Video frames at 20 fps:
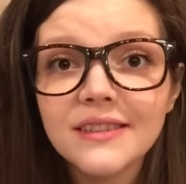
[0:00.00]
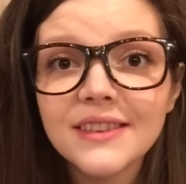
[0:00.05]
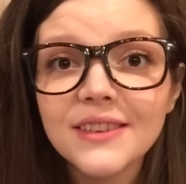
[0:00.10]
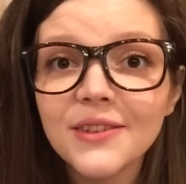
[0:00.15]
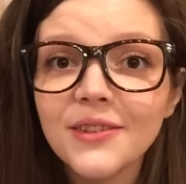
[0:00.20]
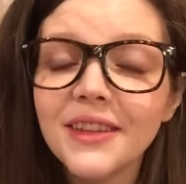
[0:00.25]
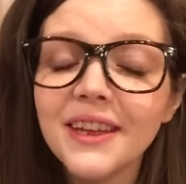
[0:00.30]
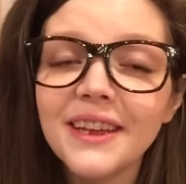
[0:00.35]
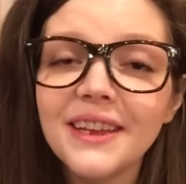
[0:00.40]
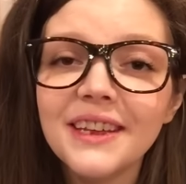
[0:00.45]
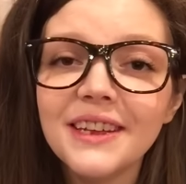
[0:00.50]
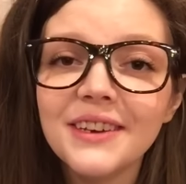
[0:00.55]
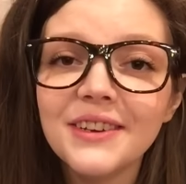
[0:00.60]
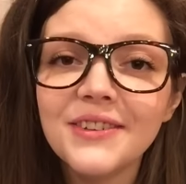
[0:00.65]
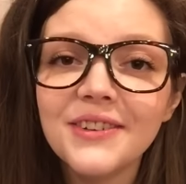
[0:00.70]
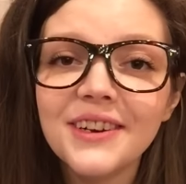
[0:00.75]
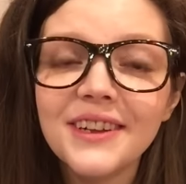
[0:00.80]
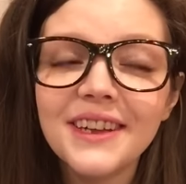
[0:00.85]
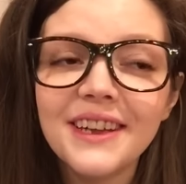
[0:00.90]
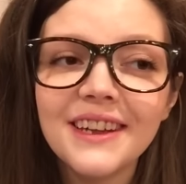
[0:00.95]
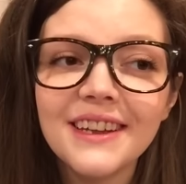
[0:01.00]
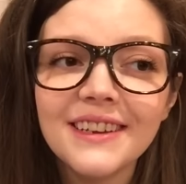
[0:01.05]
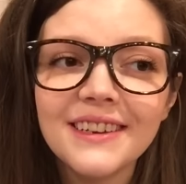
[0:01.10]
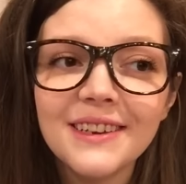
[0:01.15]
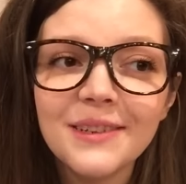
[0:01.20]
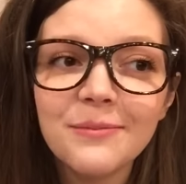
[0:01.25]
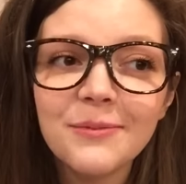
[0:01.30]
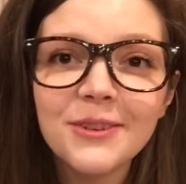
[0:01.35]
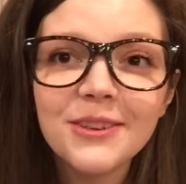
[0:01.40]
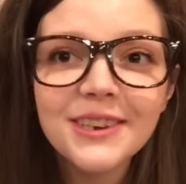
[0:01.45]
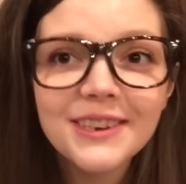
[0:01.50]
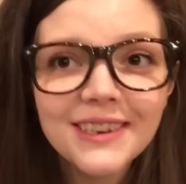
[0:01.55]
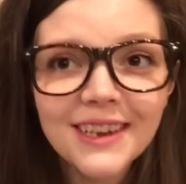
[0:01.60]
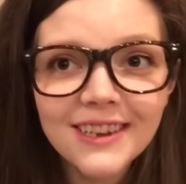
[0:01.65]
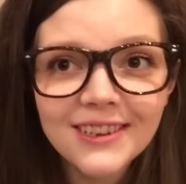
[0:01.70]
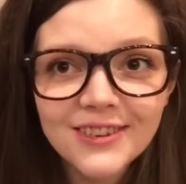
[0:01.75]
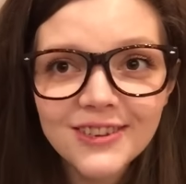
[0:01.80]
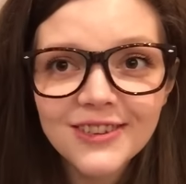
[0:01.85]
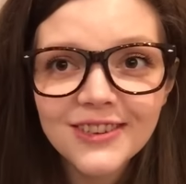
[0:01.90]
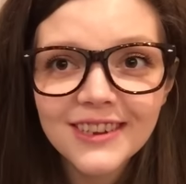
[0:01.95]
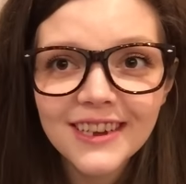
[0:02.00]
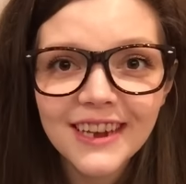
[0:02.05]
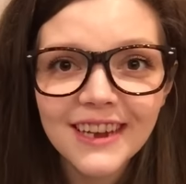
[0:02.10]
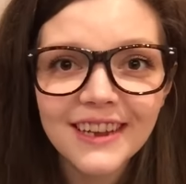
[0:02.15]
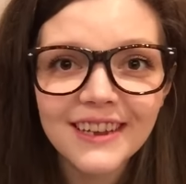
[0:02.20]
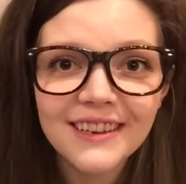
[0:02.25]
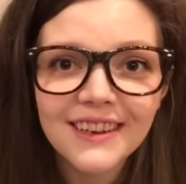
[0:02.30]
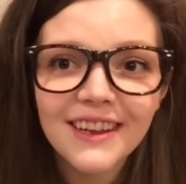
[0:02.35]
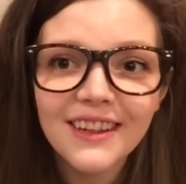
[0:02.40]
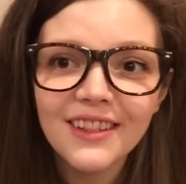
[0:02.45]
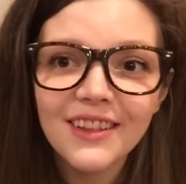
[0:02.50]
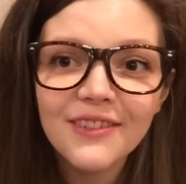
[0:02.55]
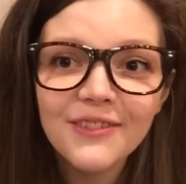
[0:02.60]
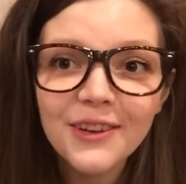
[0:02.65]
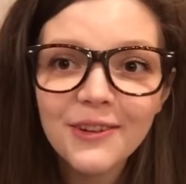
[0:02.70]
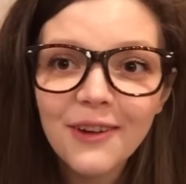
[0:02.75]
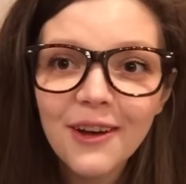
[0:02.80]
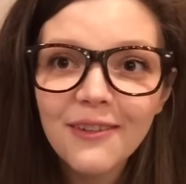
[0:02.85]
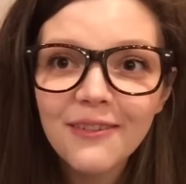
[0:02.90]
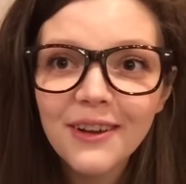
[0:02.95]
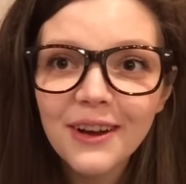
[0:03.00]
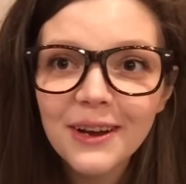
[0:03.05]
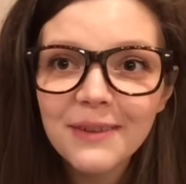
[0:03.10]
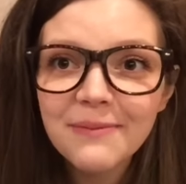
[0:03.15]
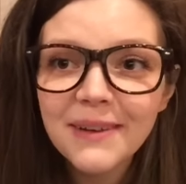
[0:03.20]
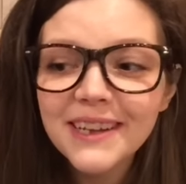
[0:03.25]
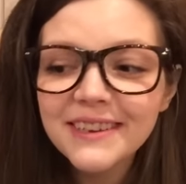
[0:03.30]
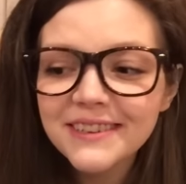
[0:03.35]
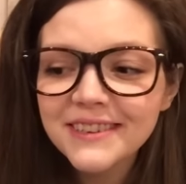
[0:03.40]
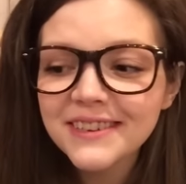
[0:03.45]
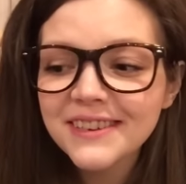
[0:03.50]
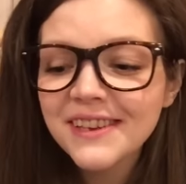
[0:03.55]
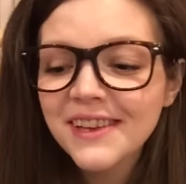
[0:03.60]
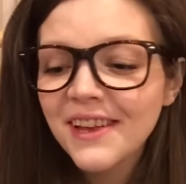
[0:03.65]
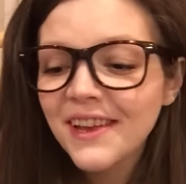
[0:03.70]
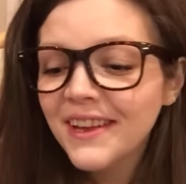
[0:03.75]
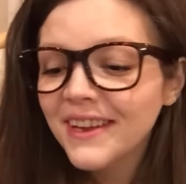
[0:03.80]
So thank you, and I'm really touched, and I love you all very much.